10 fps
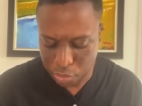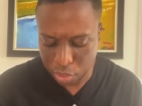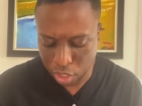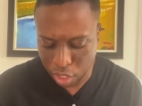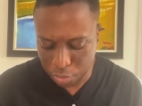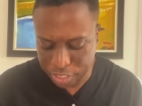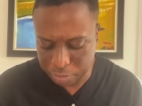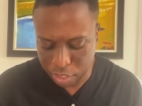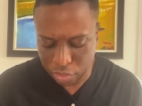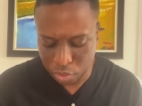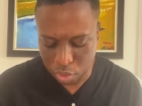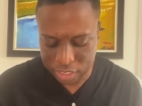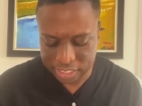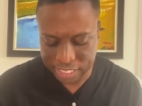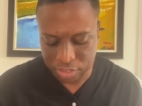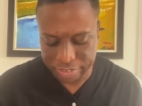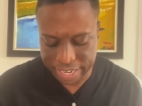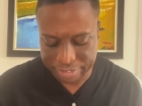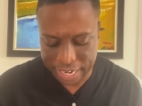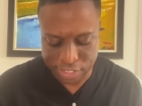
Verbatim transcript: You will always be on the wrong side of life.